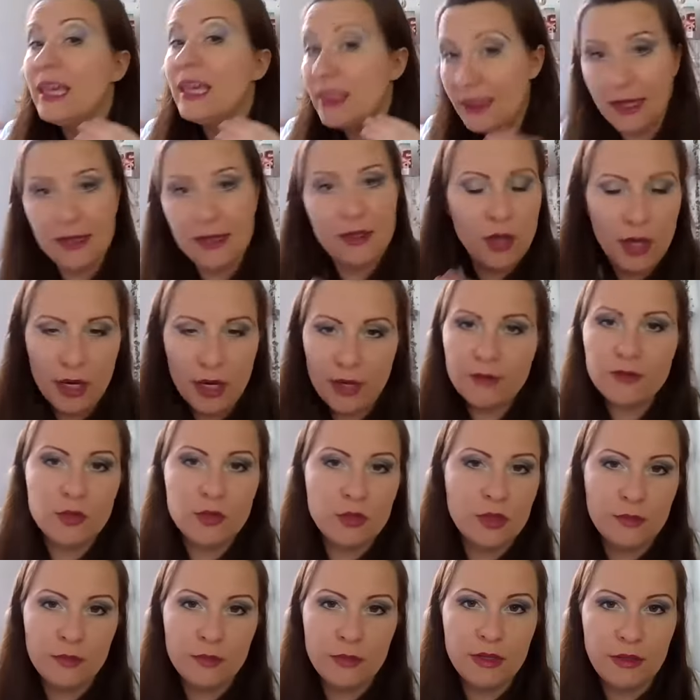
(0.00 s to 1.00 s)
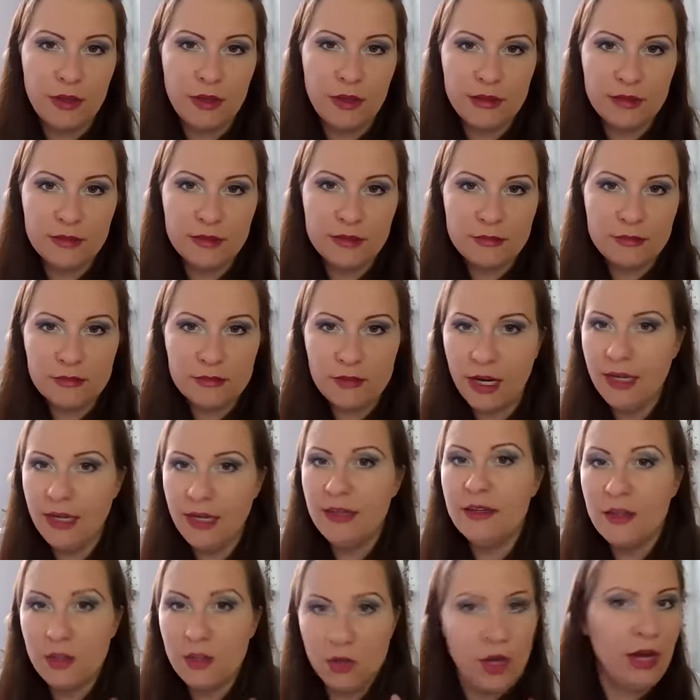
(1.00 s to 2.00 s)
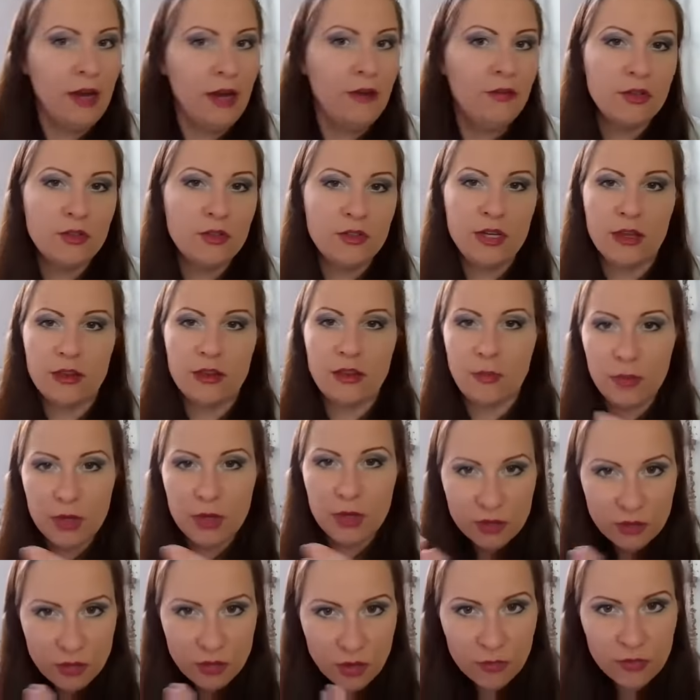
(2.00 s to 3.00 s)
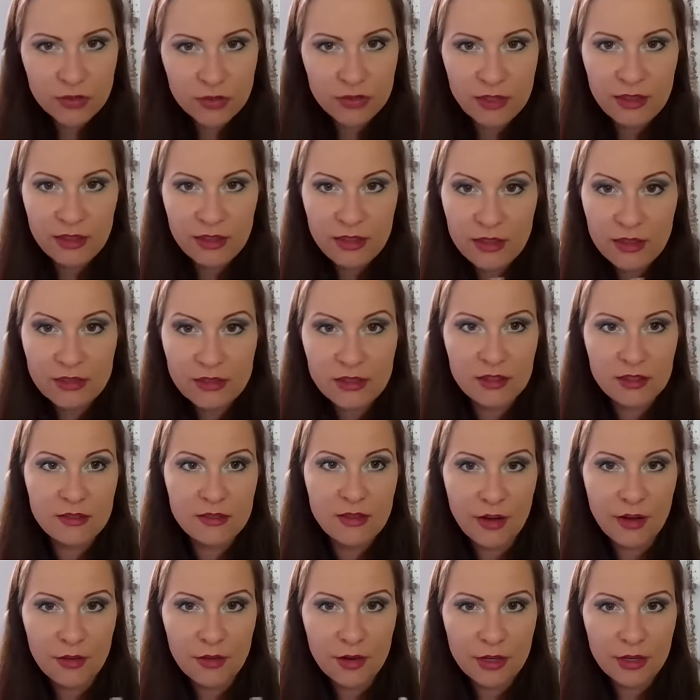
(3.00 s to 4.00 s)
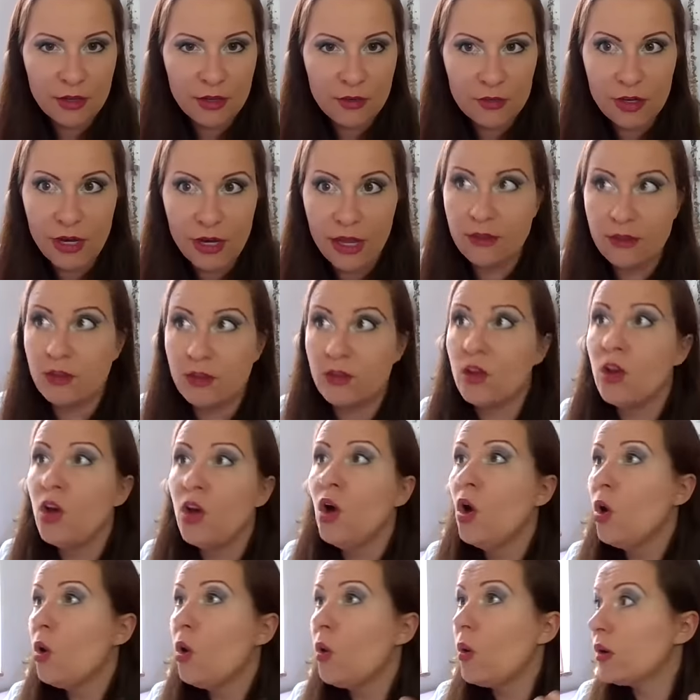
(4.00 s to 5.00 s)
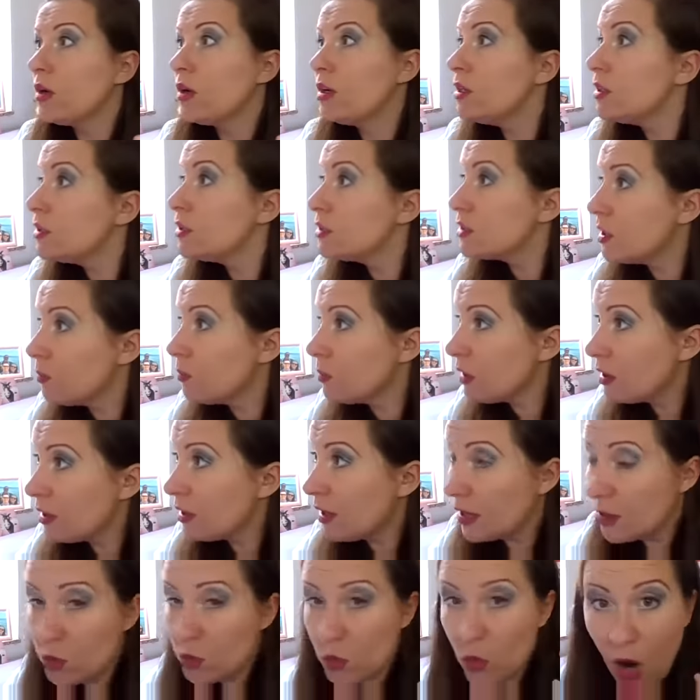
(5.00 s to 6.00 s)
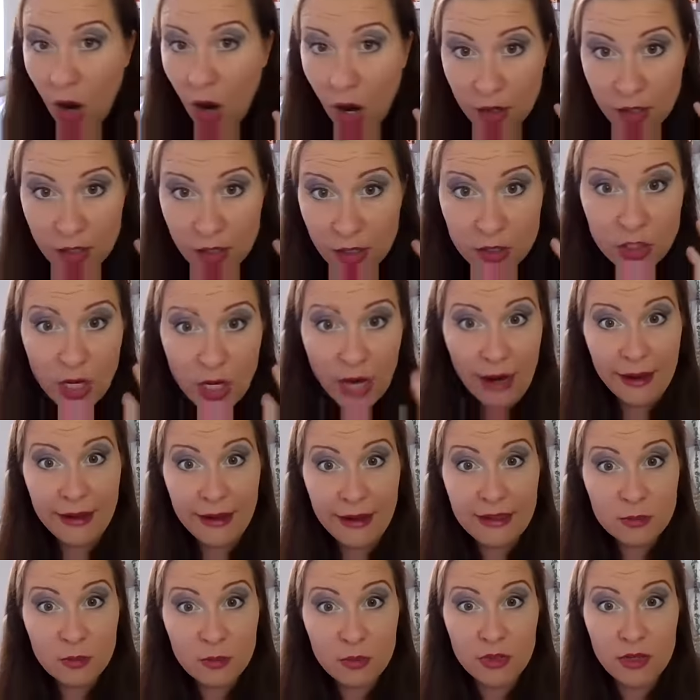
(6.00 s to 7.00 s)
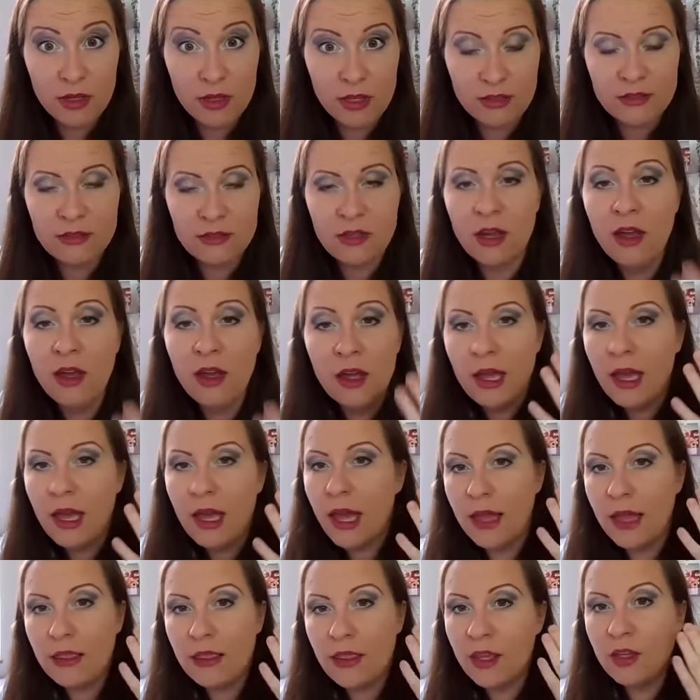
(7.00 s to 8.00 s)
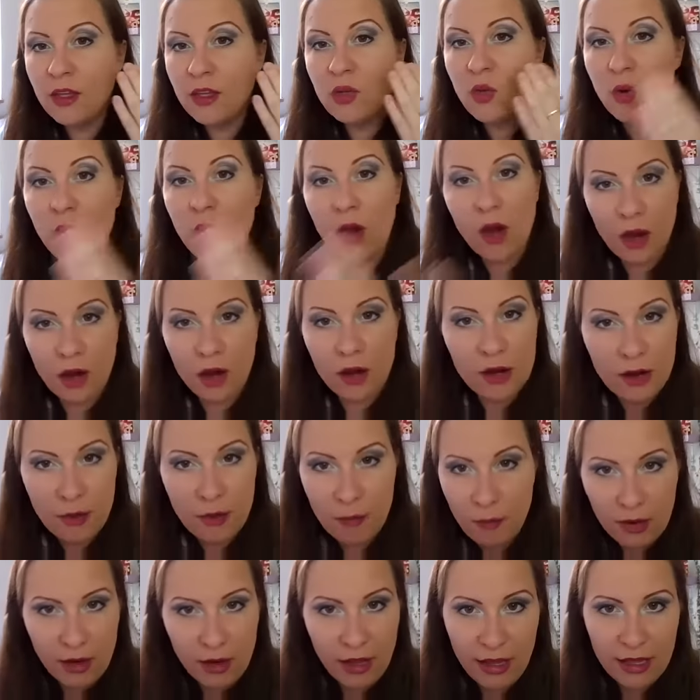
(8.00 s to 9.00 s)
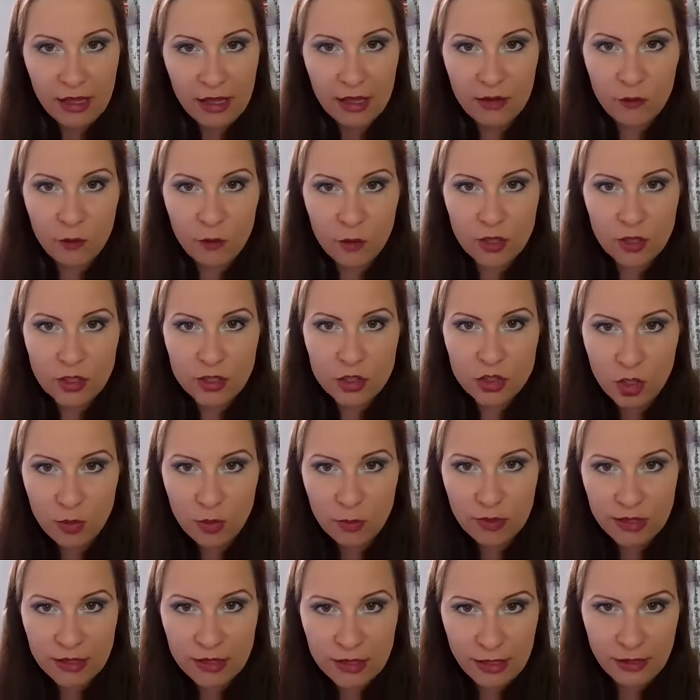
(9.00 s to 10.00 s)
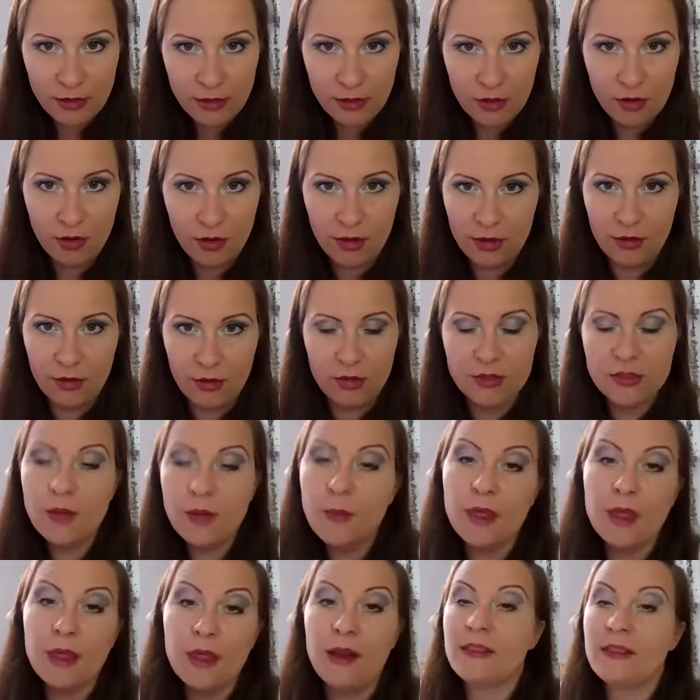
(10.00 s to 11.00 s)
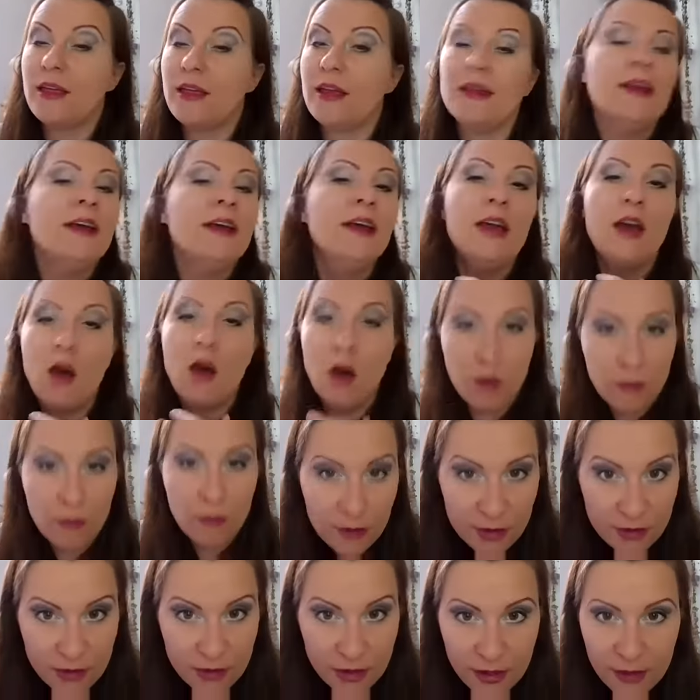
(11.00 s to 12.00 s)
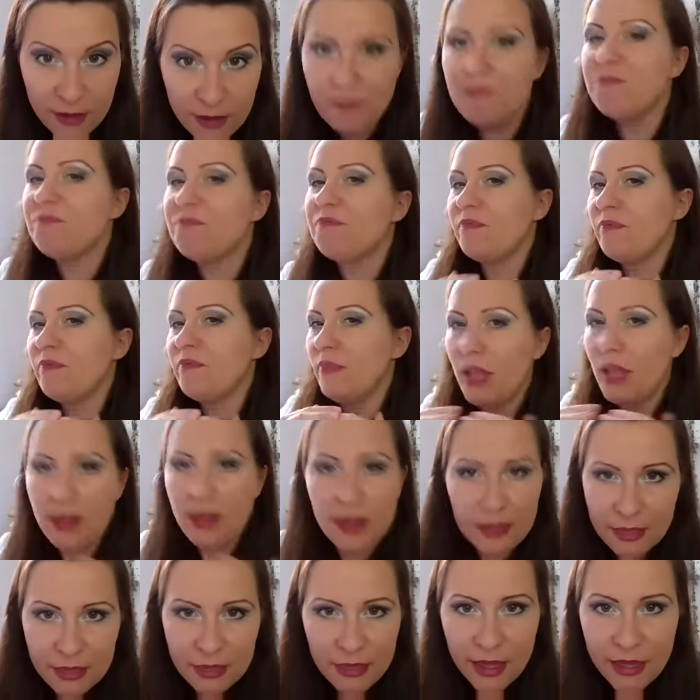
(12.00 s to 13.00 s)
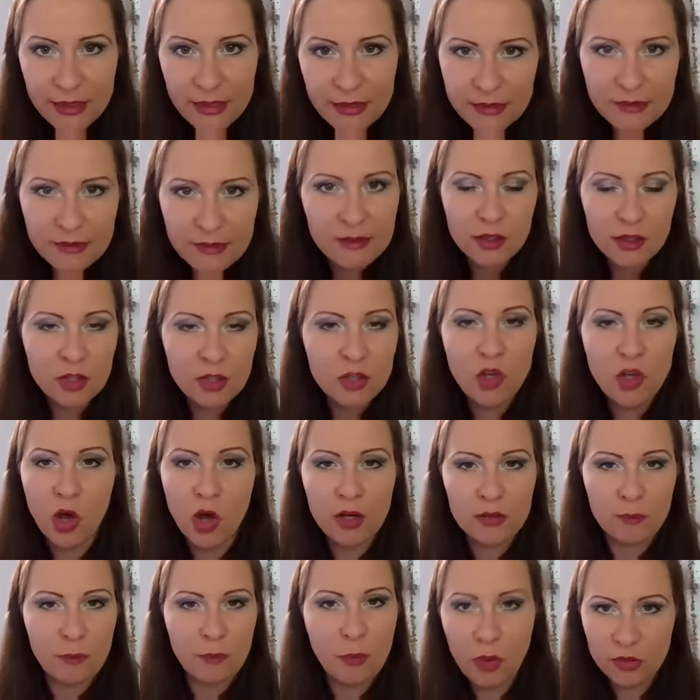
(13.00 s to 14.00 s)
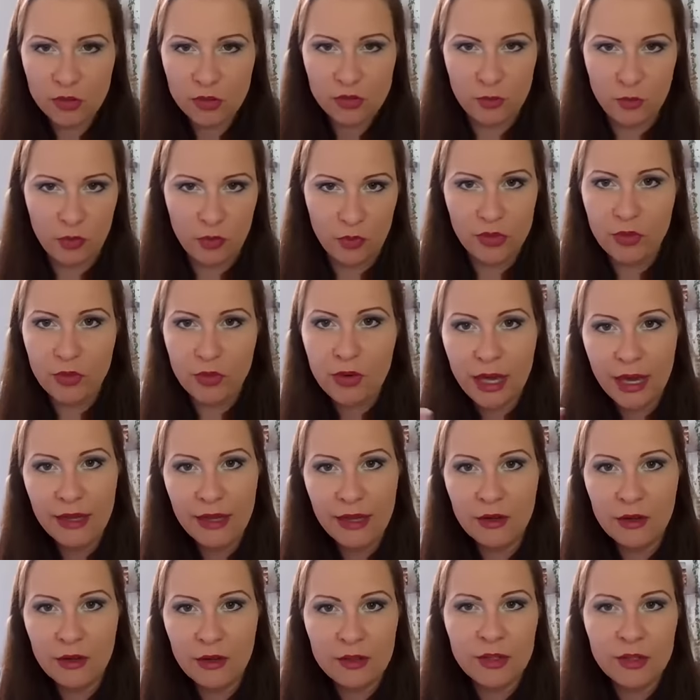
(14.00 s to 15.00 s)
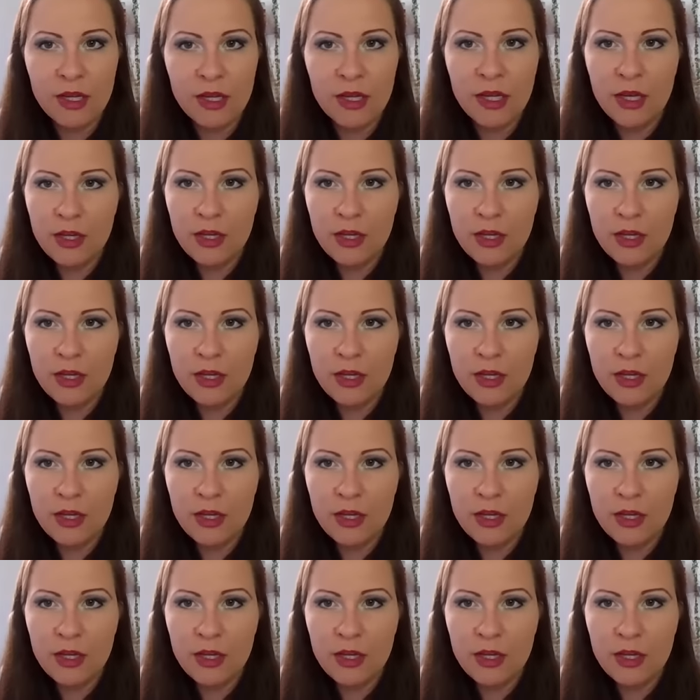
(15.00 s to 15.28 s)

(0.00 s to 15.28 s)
Then you have to admit that, right? You have to tell them, because obviously this is directly related. Or something like you are a child molester and then you are applying for a job in kindergarten or something like that. Obviously, that's not possible. You cannot